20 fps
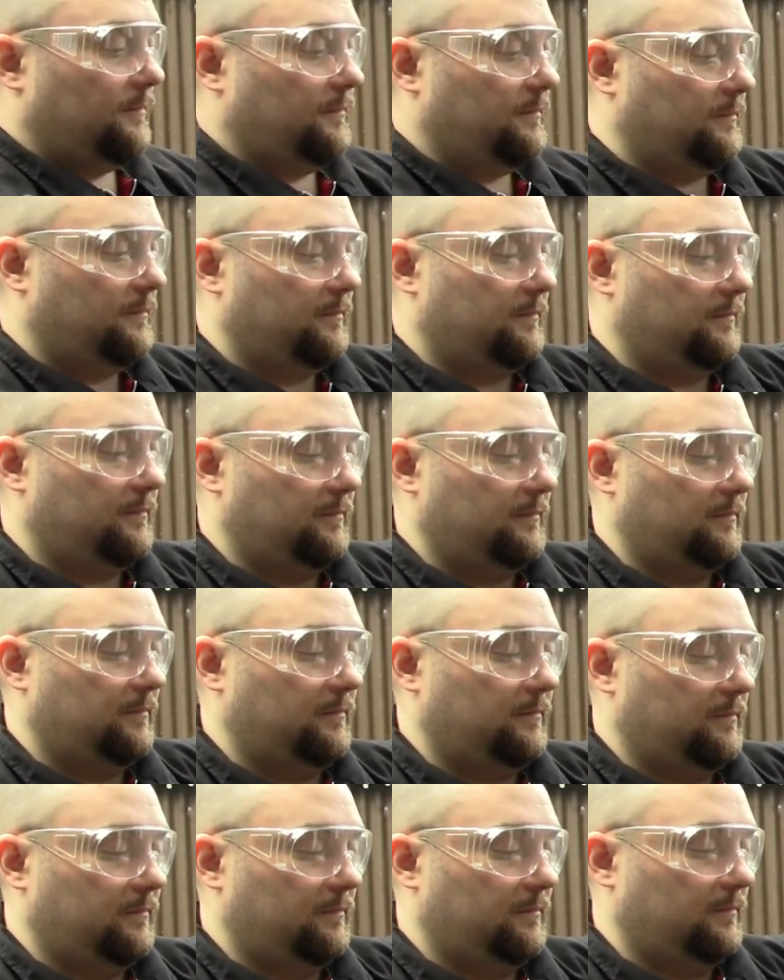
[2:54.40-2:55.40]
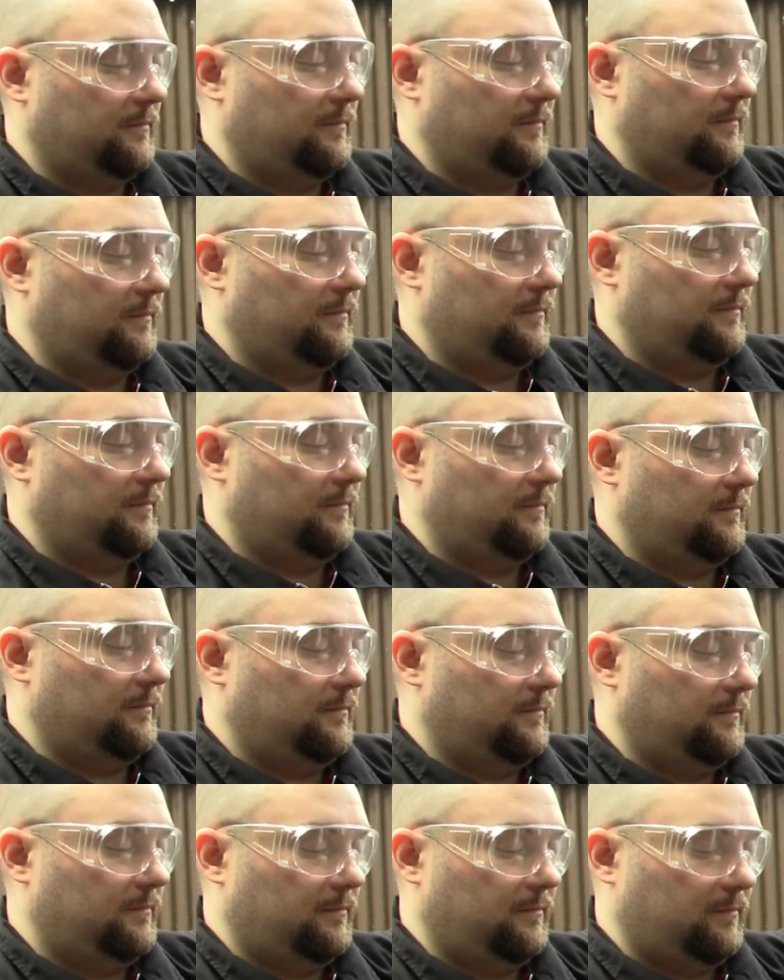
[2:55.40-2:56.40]

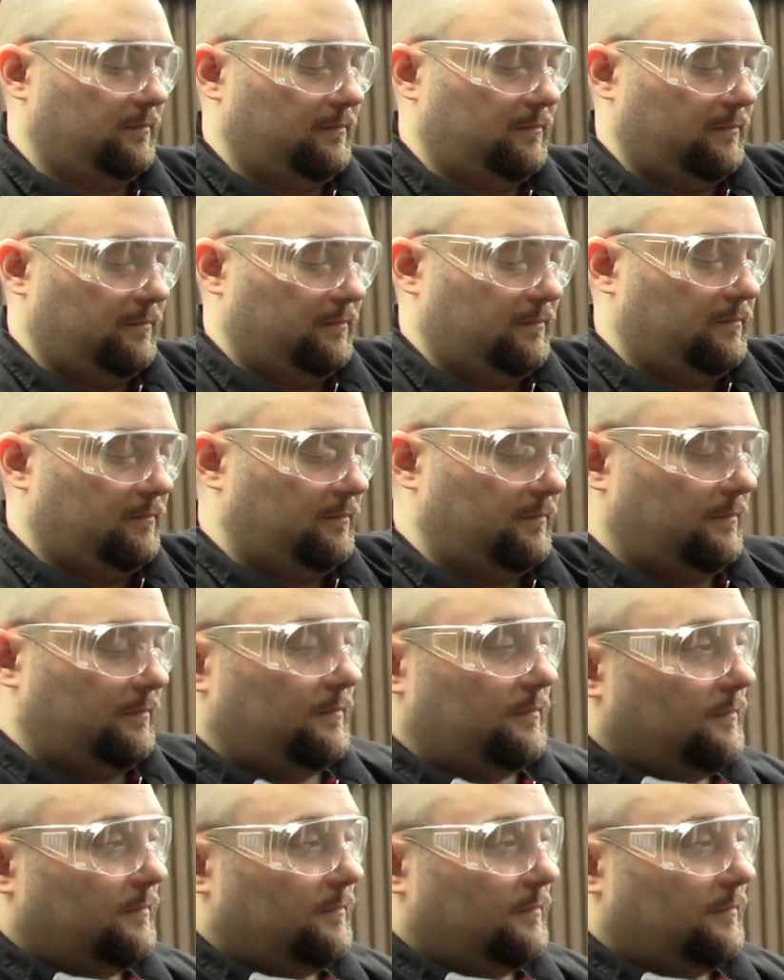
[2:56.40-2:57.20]
No one is speaking in this clip.